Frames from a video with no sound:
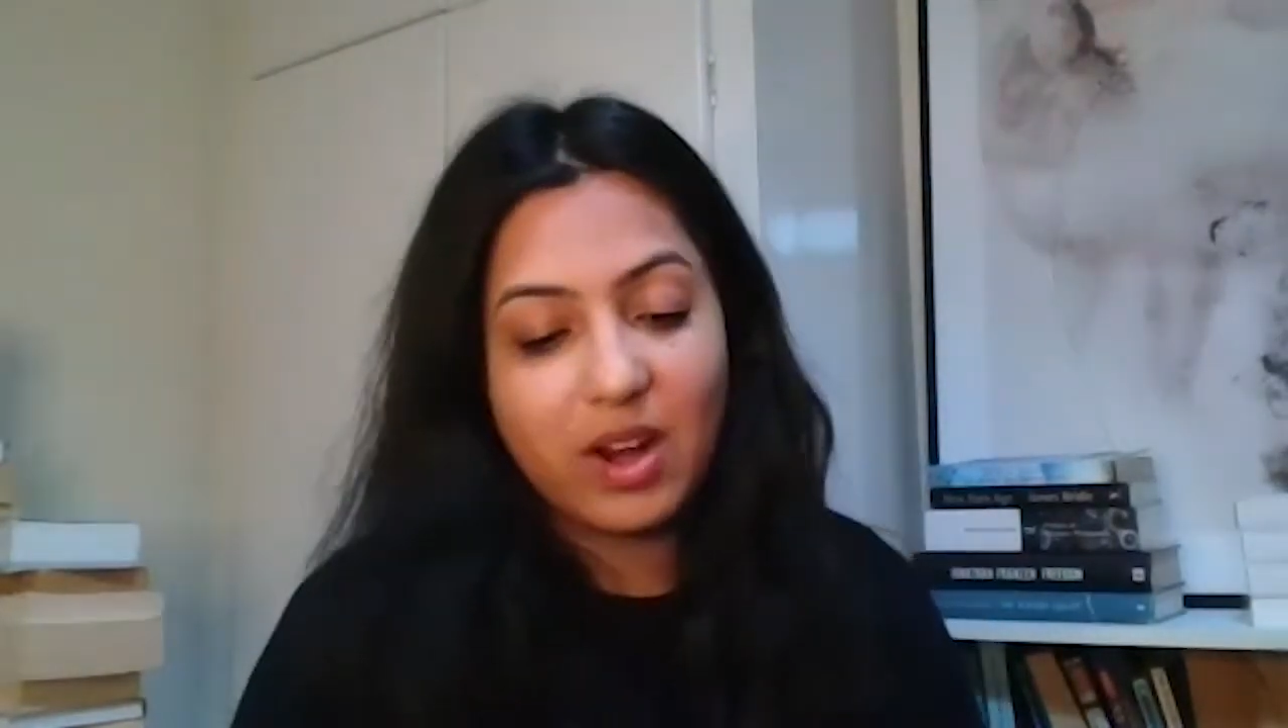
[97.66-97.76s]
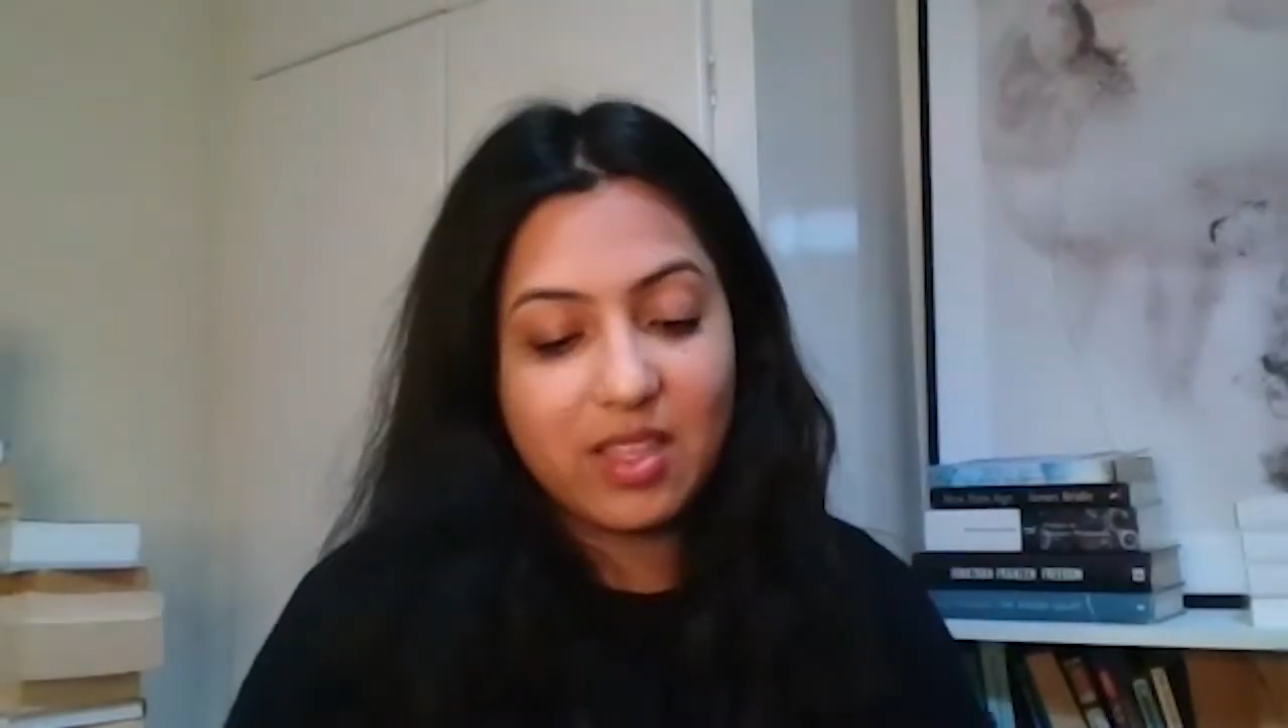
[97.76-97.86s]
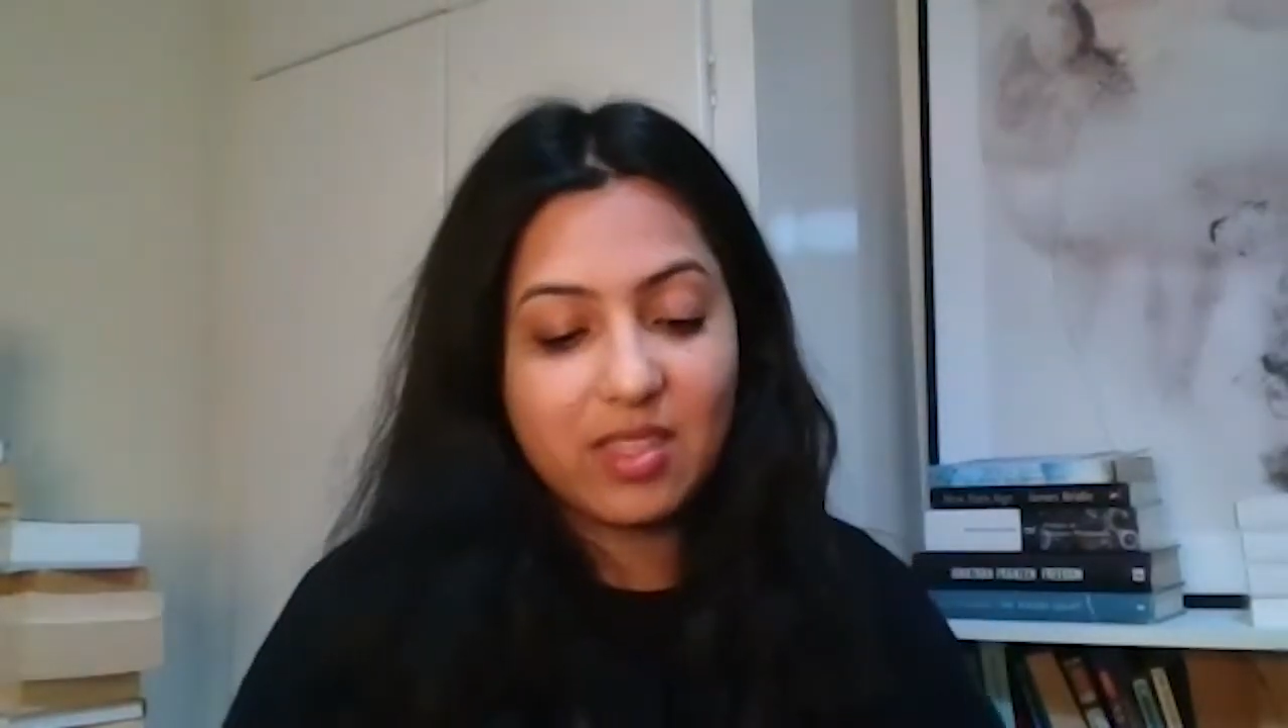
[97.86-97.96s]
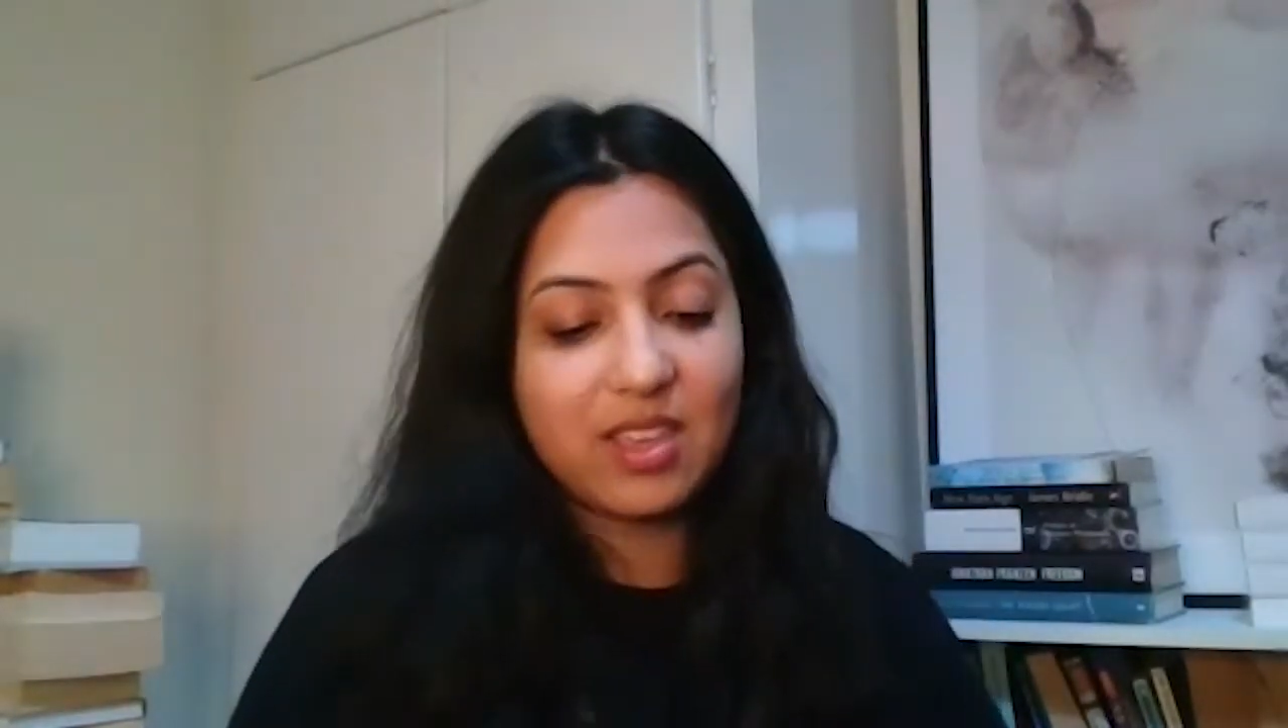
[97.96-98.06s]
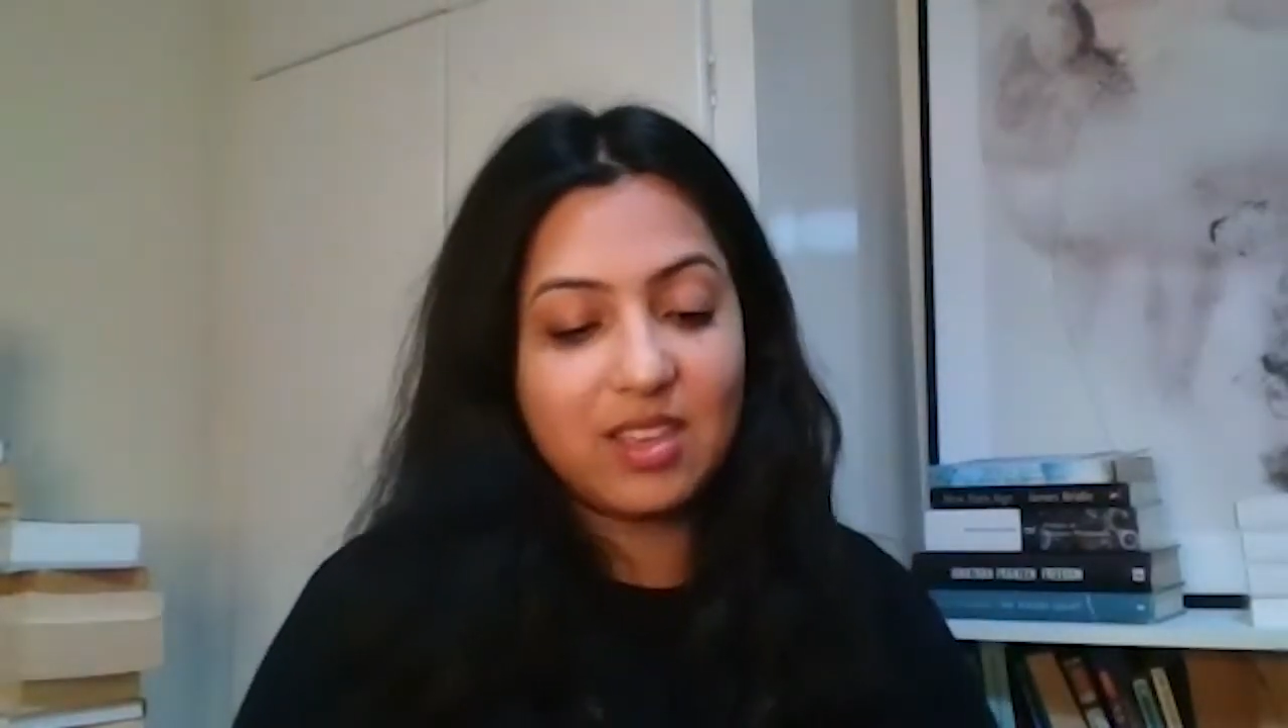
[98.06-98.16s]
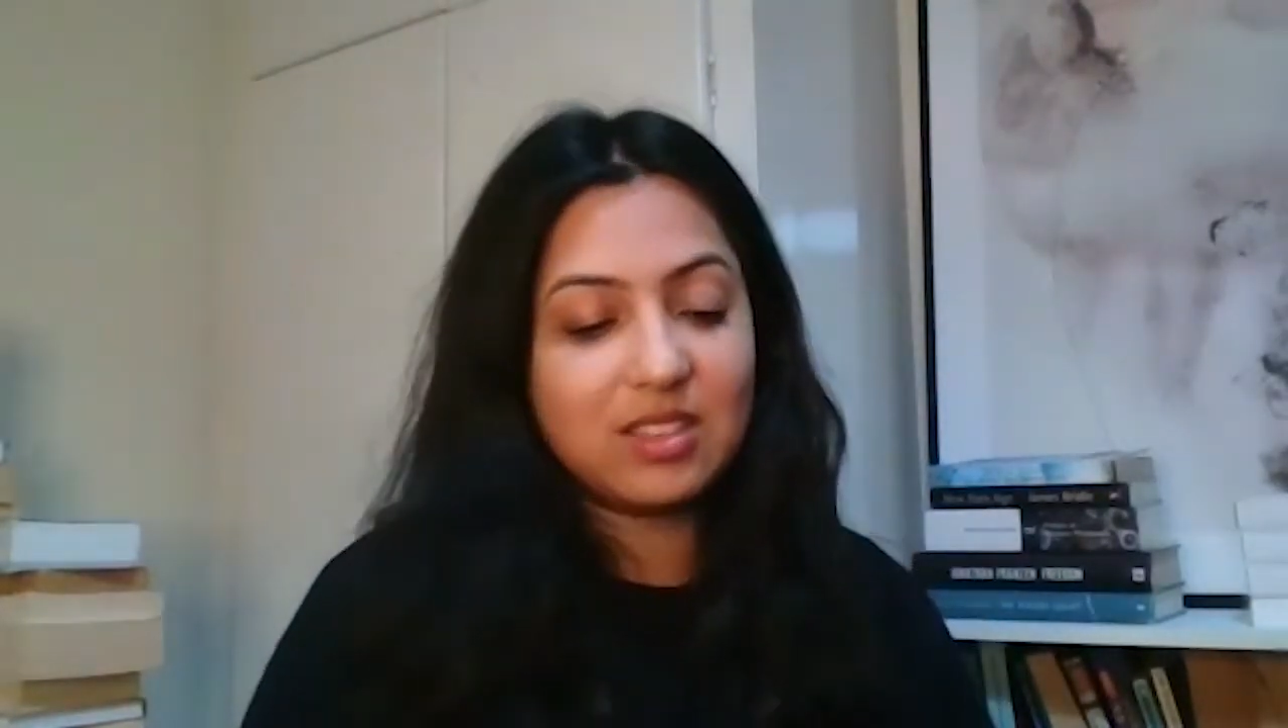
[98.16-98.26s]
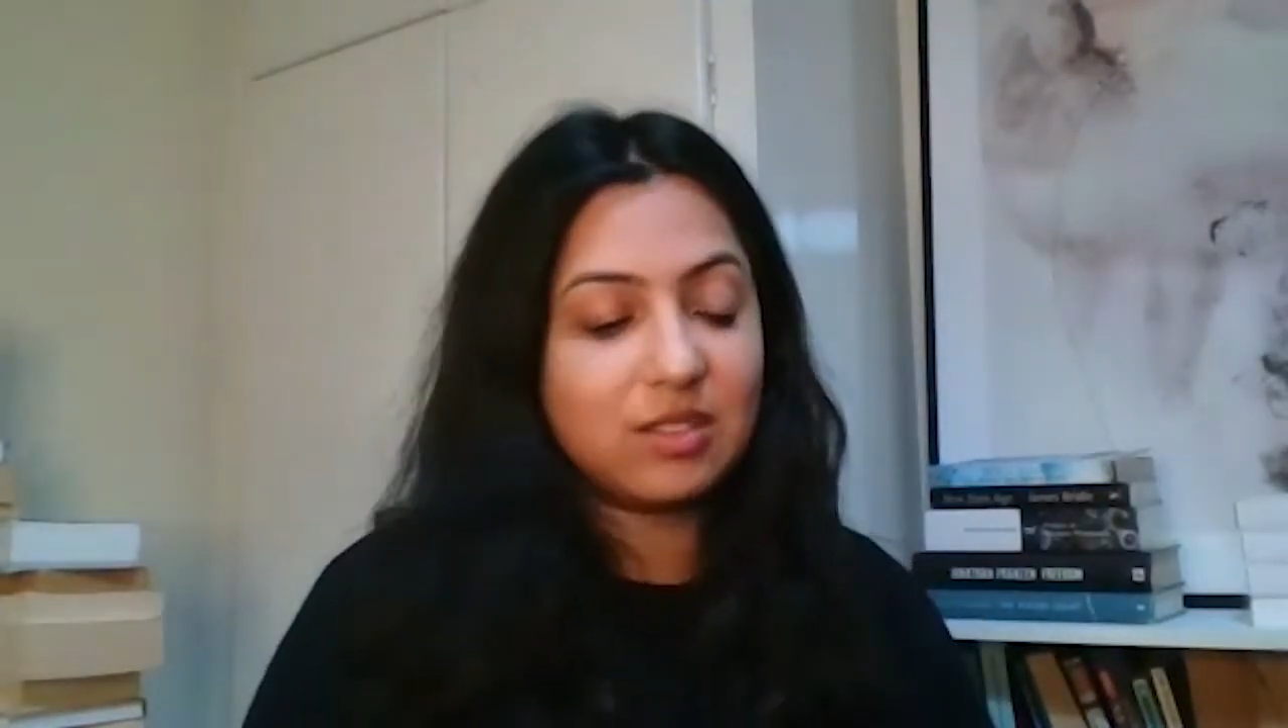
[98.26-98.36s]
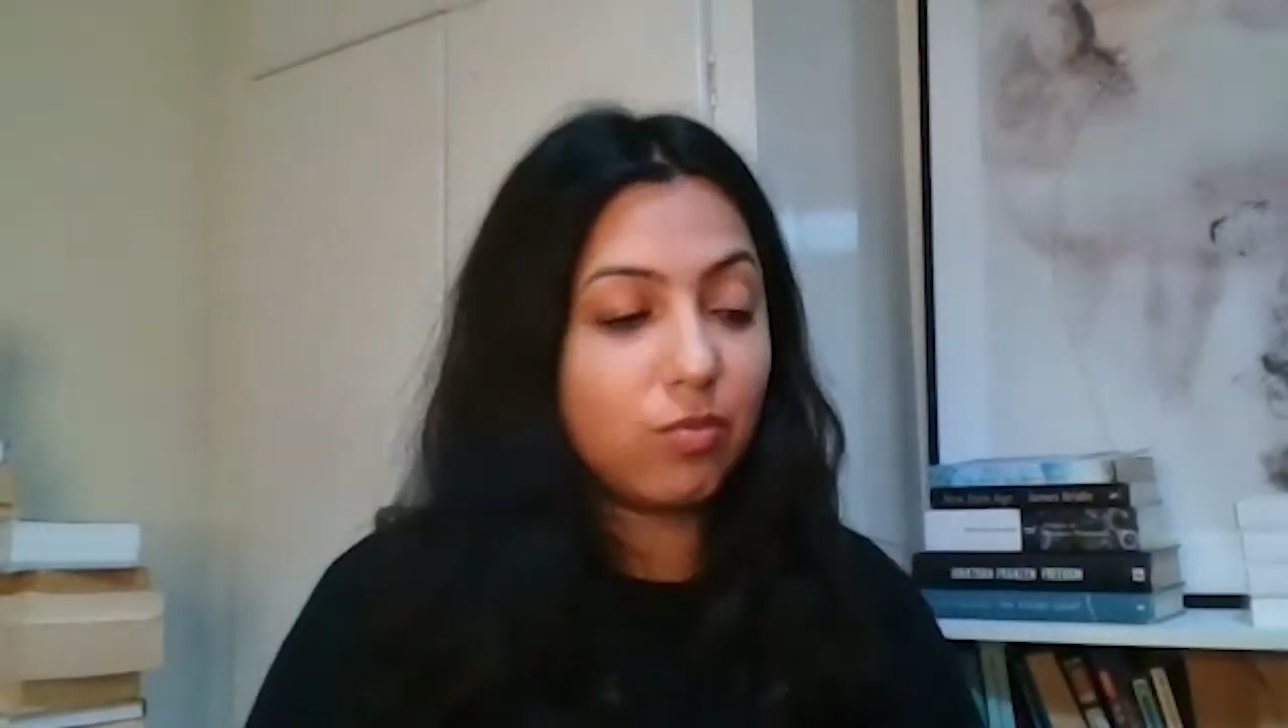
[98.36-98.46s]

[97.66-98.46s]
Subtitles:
think is